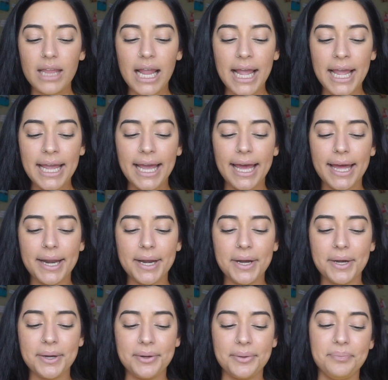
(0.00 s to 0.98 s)

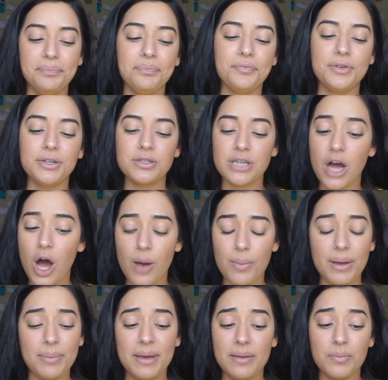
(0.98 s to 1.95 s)
and filled out all
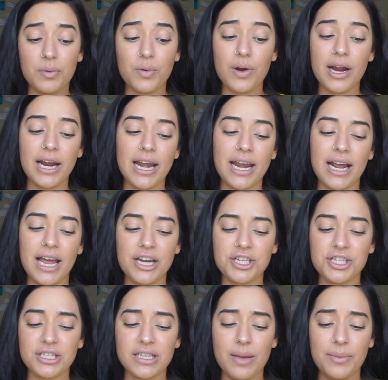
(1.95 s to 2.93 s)
my paperwork, and I kind of
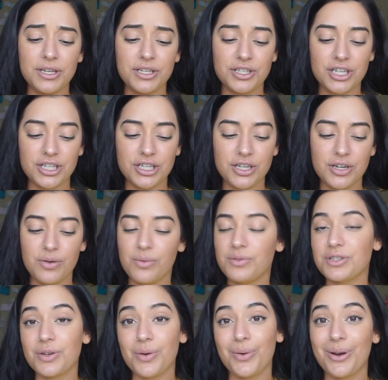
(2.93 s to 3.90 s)
just let my instructor know what
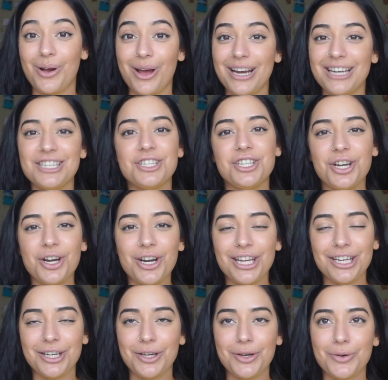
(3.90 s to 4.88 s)
was going on, and she
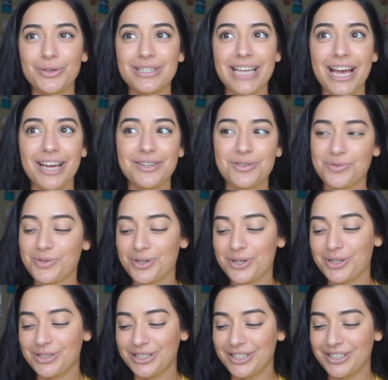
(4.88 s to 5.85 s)
already knew because I had told her
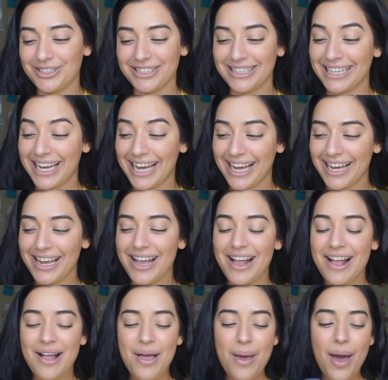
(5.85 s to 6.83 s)
earlier in the day.
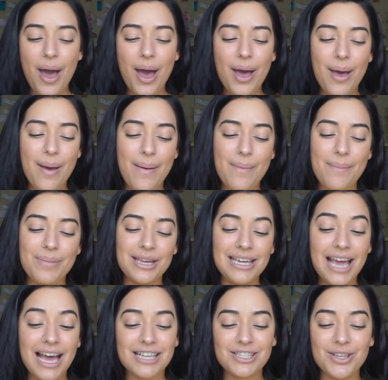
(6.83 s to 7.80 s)
But
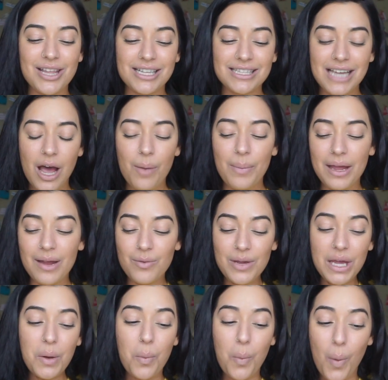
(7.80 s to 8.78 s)
yeah, so that's how my
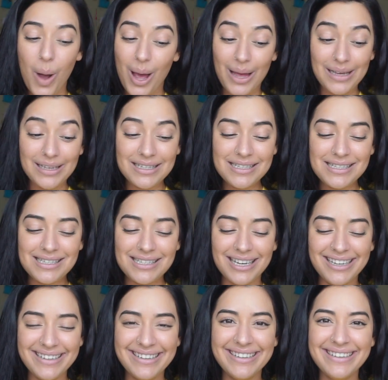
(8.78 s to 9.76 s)
week was.
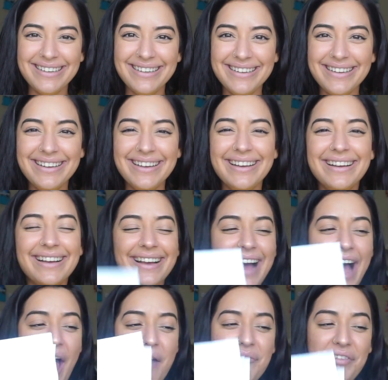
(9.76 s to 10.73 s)

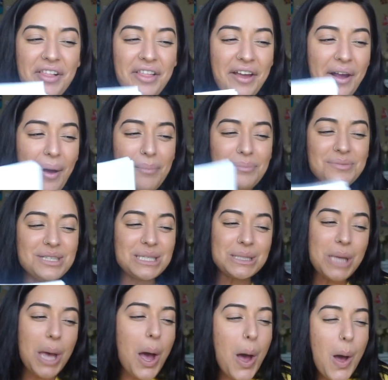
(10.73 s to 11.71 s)
I feel like I'm
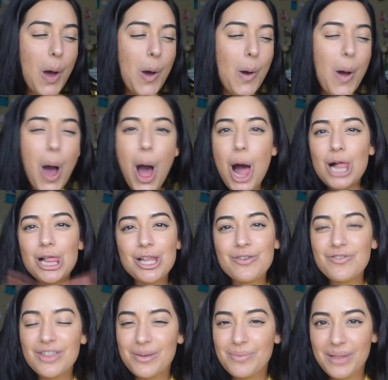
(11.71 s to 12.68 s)
so all
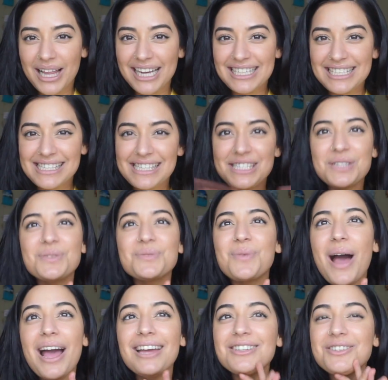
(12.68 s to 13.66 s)
over the place. This is
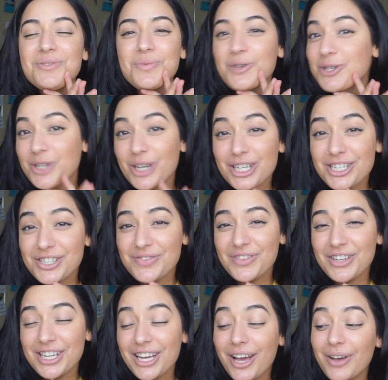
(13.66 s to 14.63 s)
why I do more structured
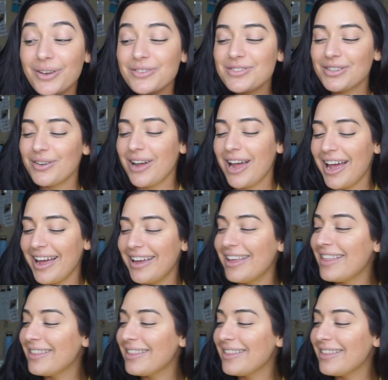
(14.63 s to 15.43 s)
videos, okay?